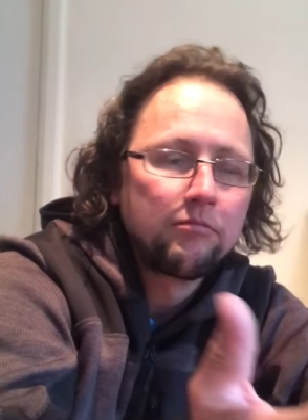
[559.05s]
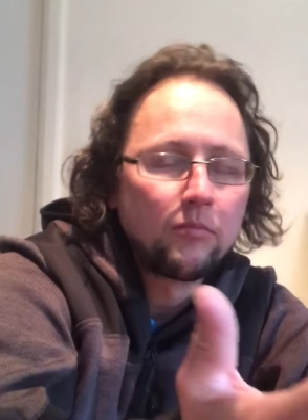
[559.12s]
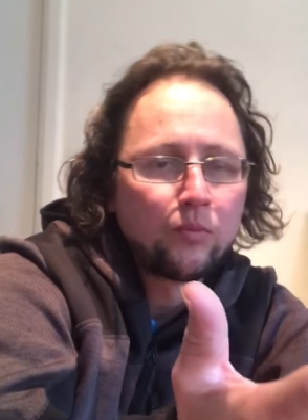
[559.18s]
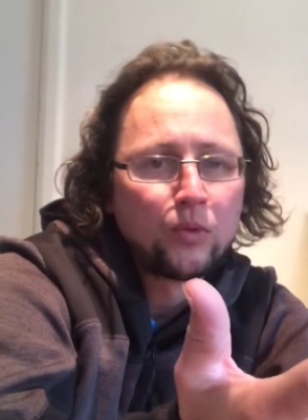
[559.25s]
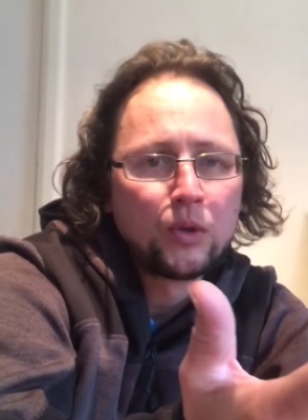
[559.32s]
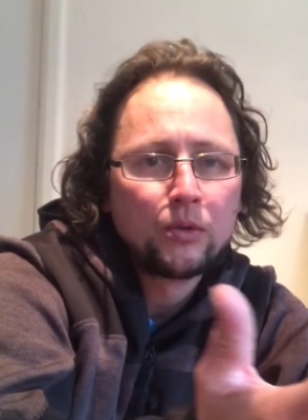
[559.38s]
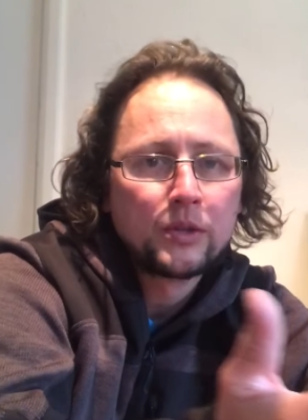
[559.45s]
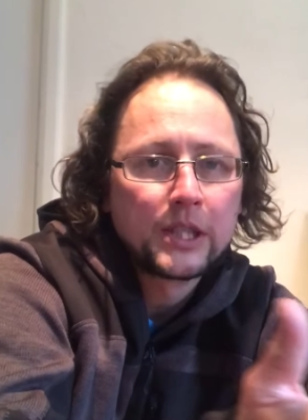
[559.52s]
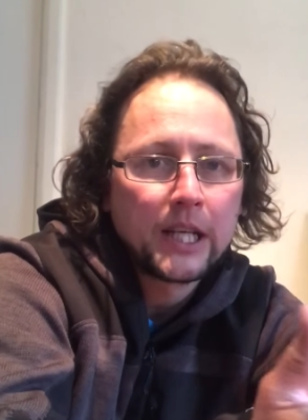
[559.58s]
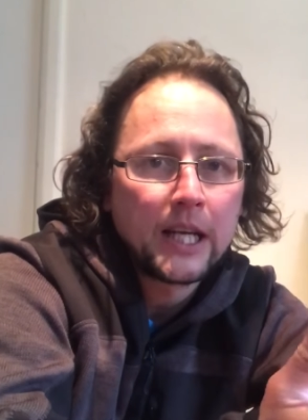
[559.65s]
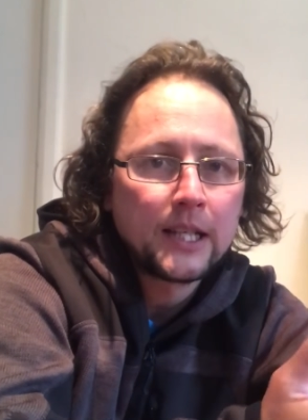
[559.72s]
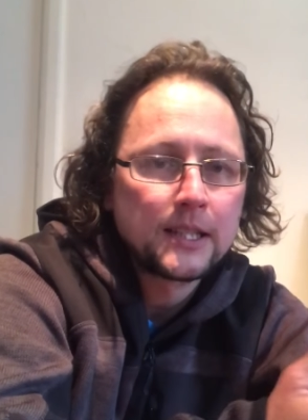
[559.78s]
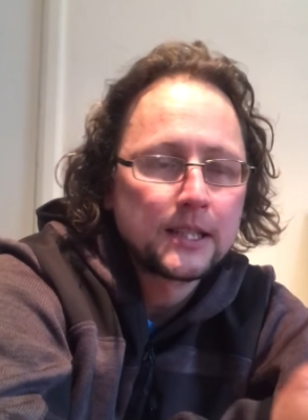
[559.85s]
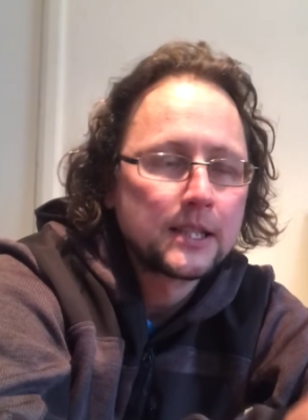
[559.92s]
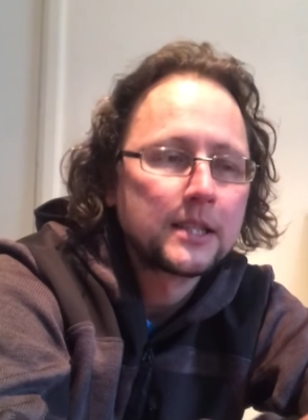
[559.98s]
Walls,
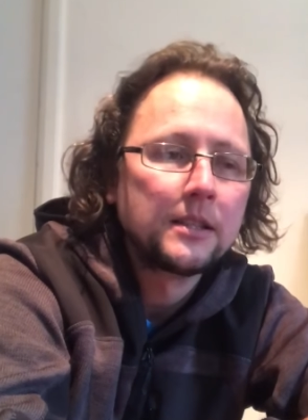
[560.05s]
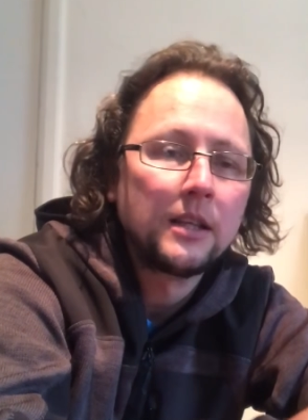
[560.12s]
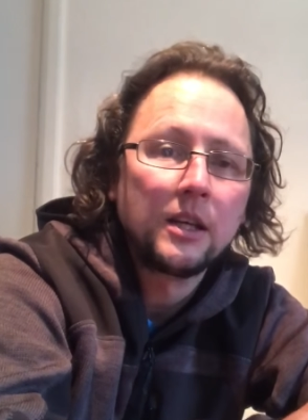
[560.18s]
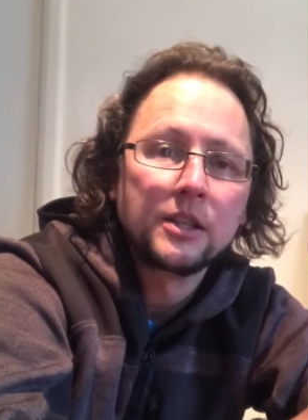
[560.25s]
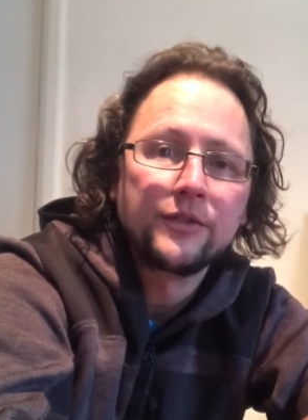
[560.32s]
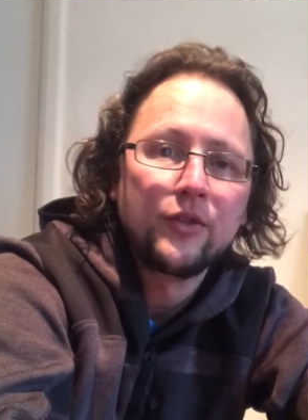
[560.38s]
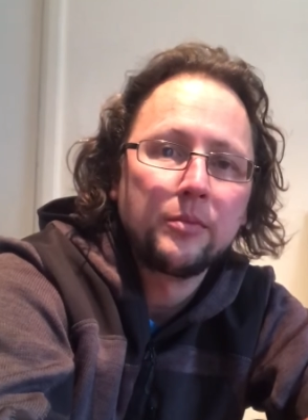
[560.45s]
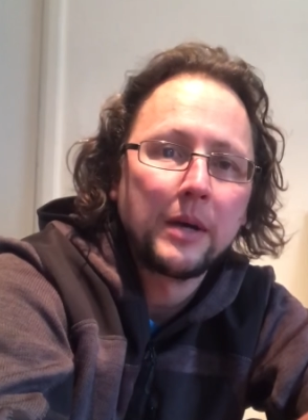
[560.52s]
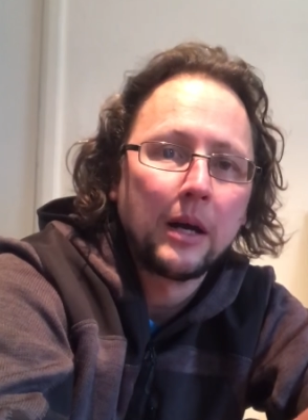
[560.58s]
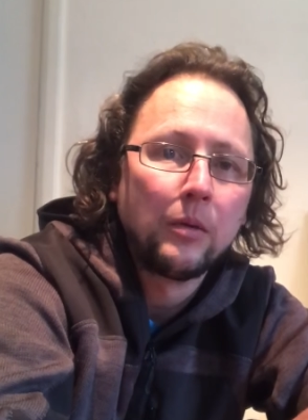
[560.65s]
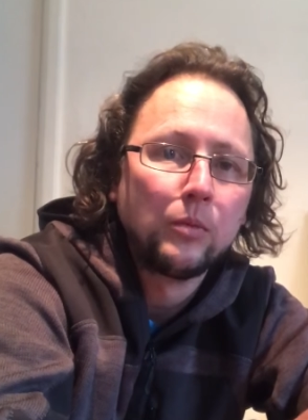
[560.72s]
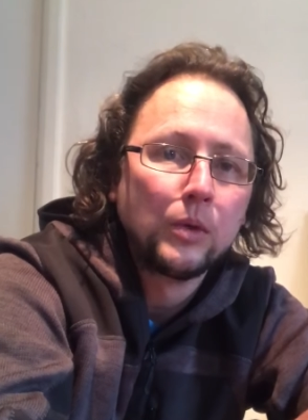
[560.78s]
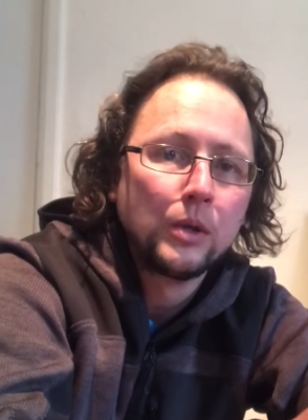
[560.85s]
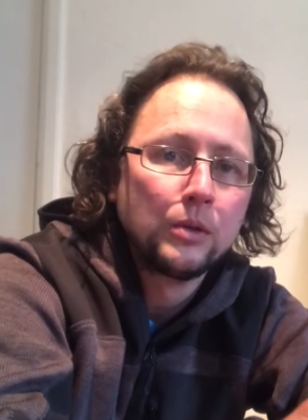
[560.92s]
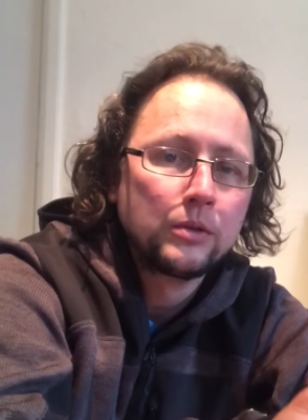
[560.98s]
yes, large format
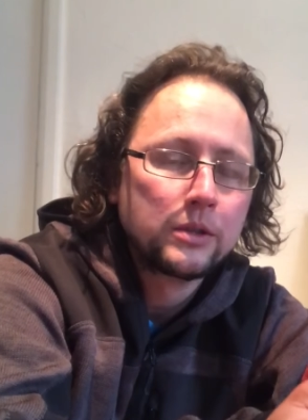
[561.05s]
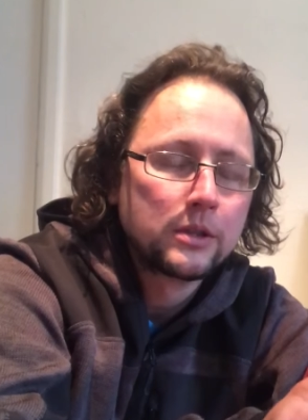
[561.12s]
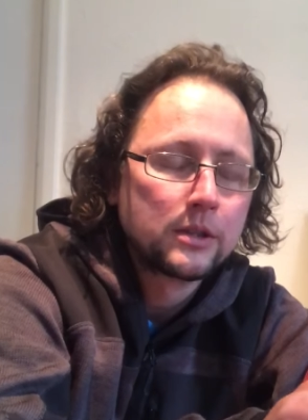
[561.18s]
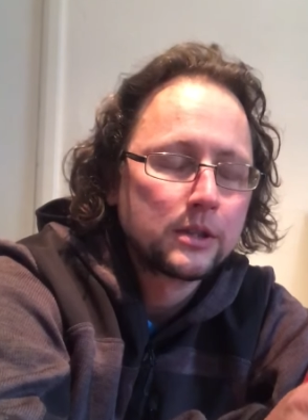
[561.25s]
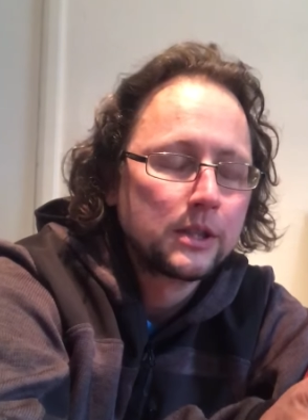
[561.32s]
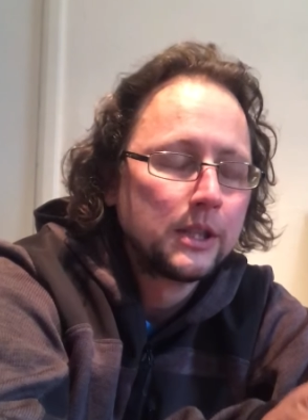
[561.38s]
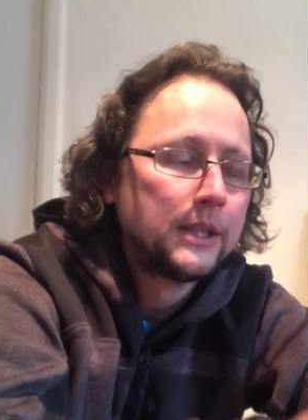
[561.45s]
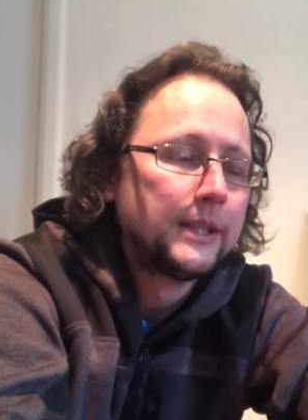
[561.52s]
on walls.